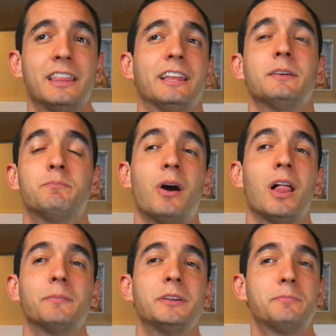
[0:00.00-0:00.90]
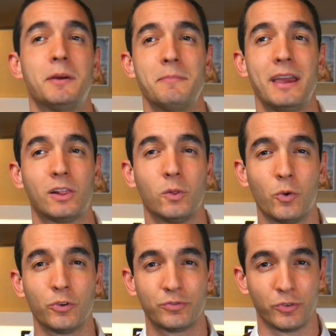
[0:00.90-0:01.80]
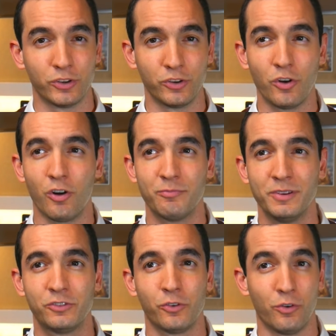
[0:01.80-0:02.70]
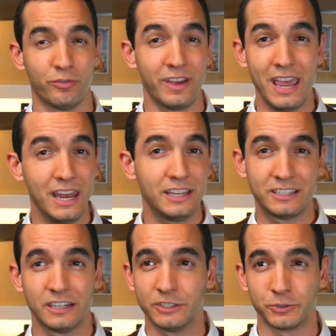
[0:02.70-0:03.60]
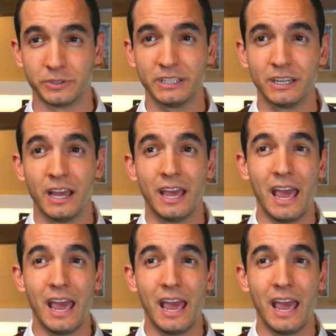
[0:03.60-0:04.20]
that the parliament may make laws for the government of any territory